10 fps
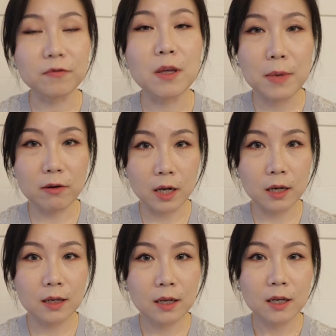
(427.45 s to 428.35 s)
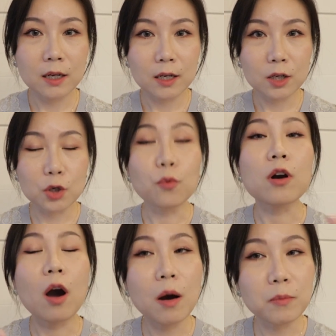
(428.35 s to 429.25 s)
of the mirror, you will
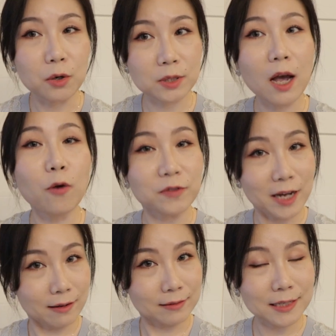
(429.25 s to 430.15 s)
calm yourself down.